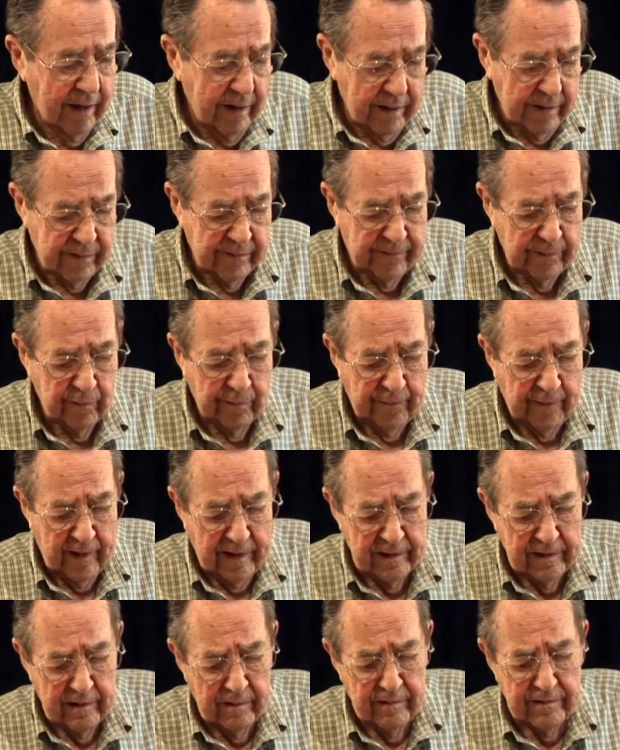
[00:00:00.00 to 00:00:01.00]
The
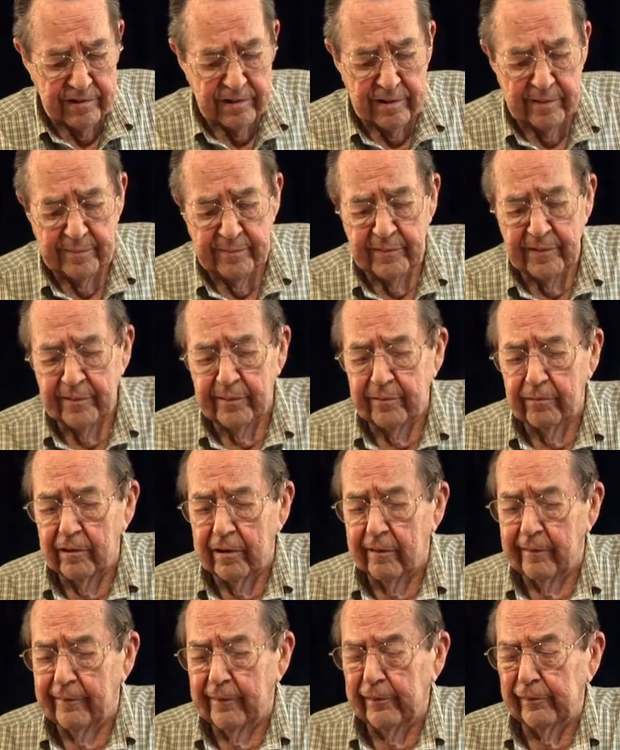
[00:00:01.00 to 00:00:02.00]
viewfinder is the
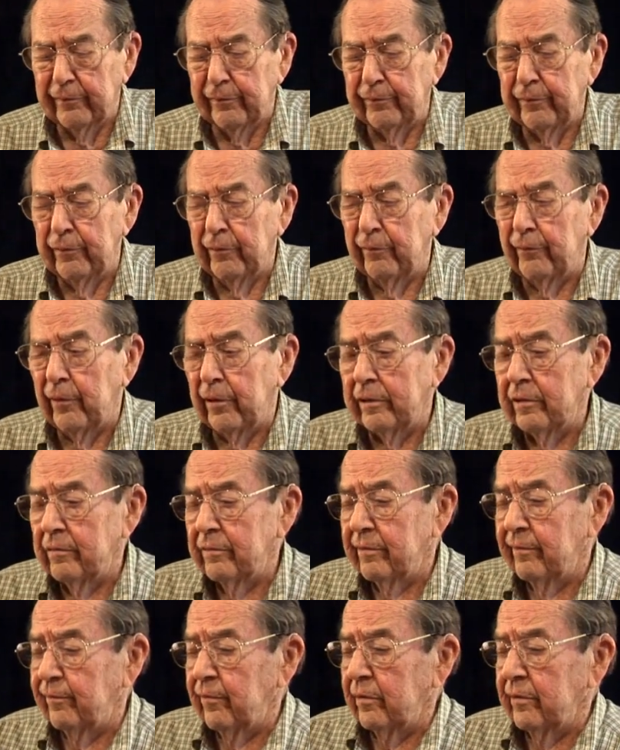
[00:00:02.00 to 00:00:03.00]
rear viewfinder
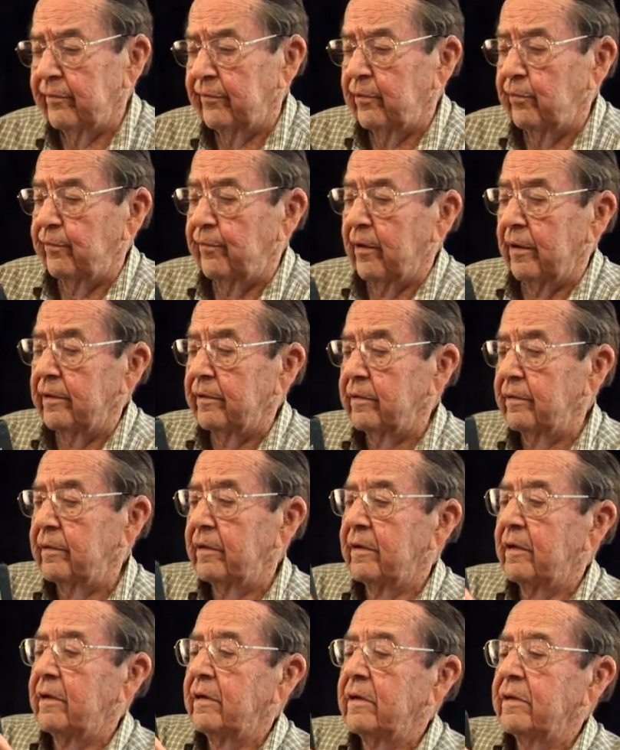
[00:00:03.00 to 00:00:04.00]
and the front viewfinder.
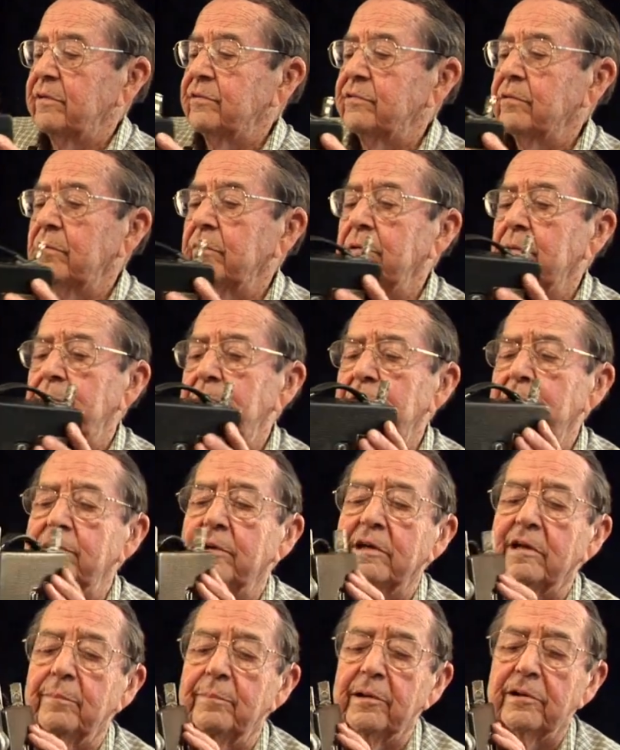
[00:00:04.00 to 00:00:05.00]
So you
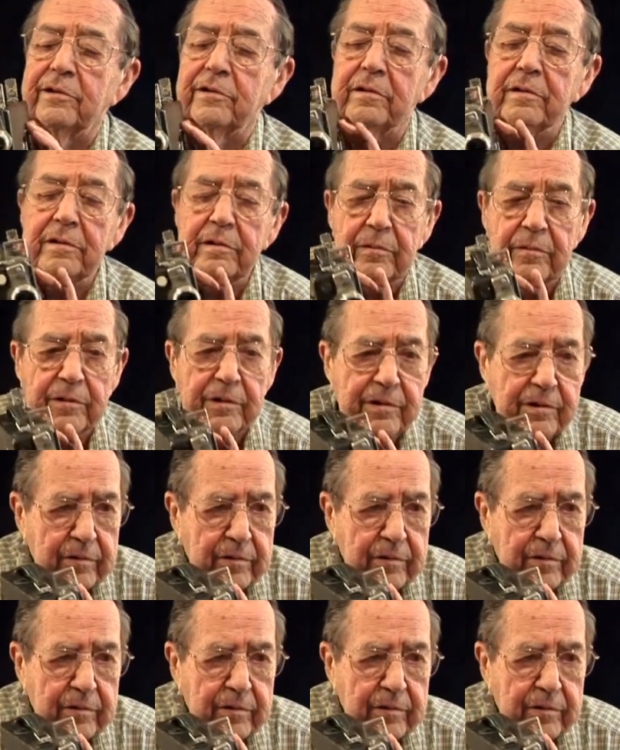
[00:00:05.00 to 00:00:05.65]
take a picture, you'd